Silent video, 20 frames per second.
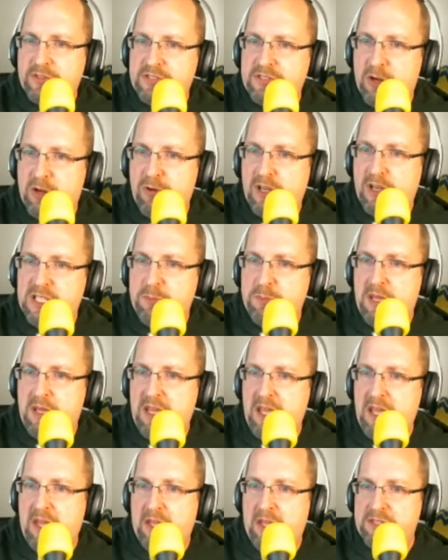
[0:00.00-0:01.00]
series
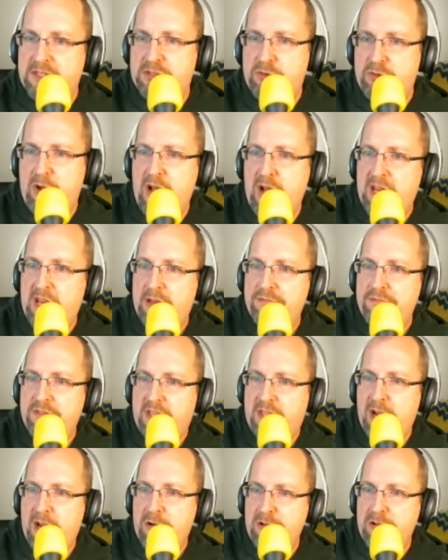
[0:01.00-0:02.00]
being strong enough to
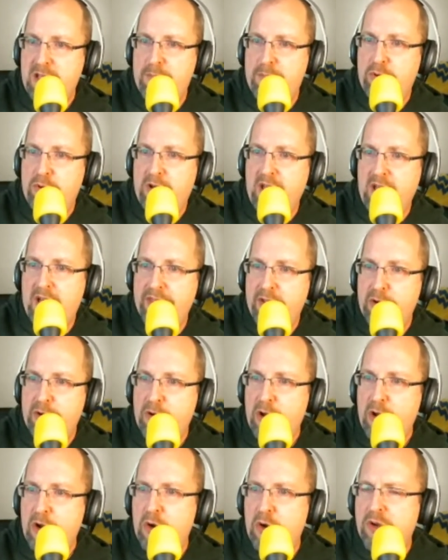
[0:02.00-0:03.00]
carry a book on
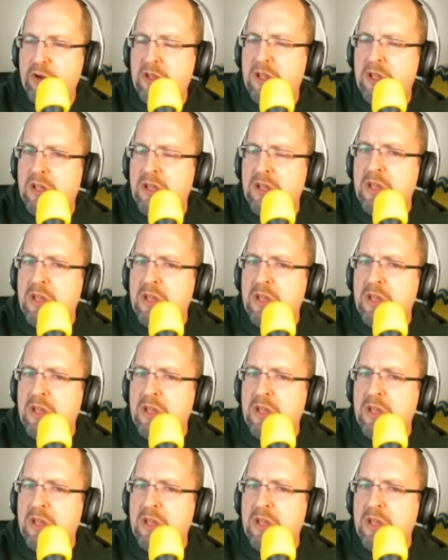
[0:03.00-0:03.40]
their own,